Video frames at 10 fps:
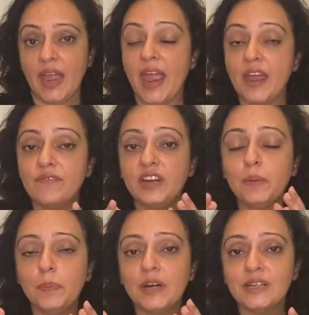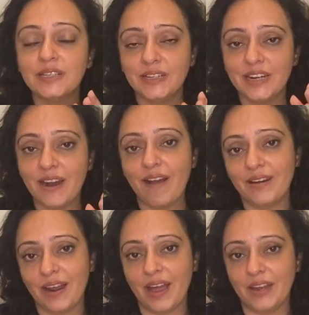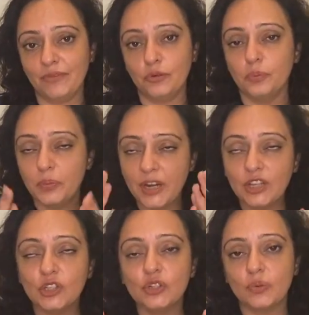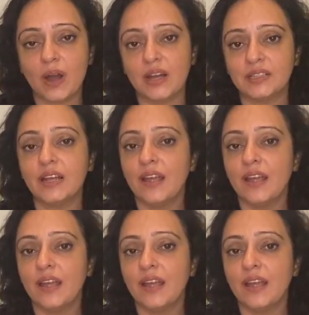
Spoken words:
Every person in our life who brings to us